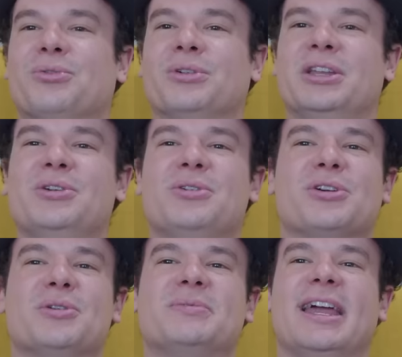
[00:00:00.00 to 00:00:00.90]
We do
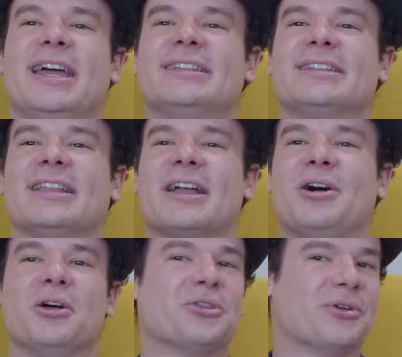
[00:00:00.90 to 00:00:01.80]
group dates like
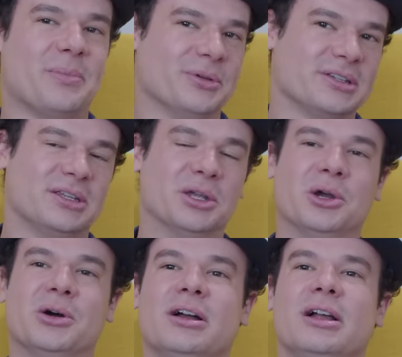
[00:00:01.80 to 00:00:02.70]
all throuples
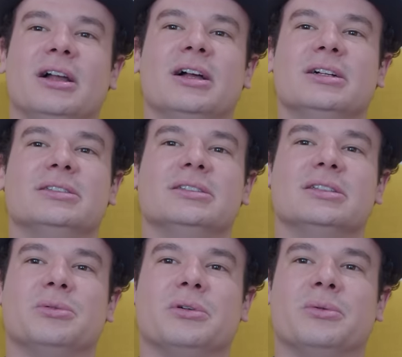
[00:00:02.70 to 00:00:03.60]
do.
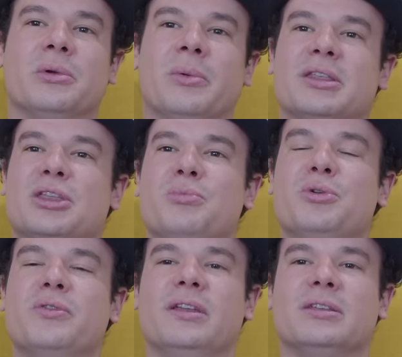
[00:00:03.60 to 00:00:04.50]
We went to the
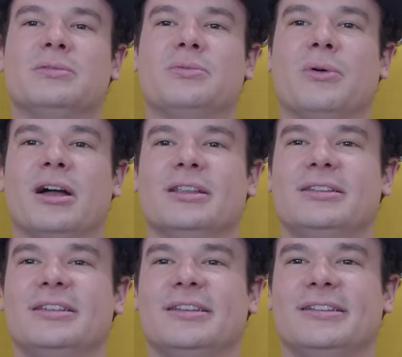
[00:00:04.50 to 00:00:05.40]
movies
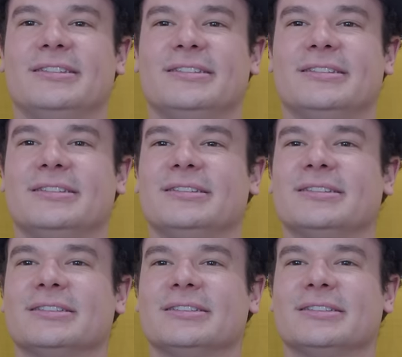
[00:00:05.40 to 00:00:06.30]
once.
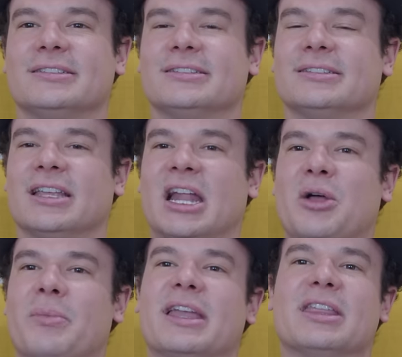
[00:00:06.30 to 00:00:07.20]

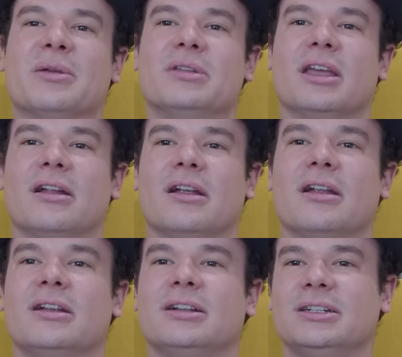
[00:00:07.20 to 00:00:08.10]
I'll make them
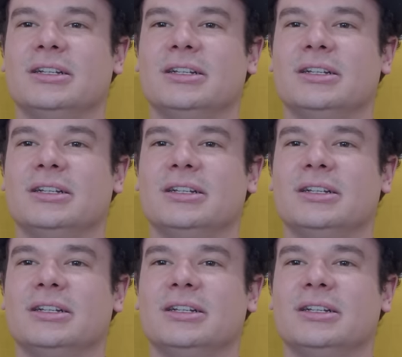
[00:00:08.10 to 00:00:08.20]
dinner.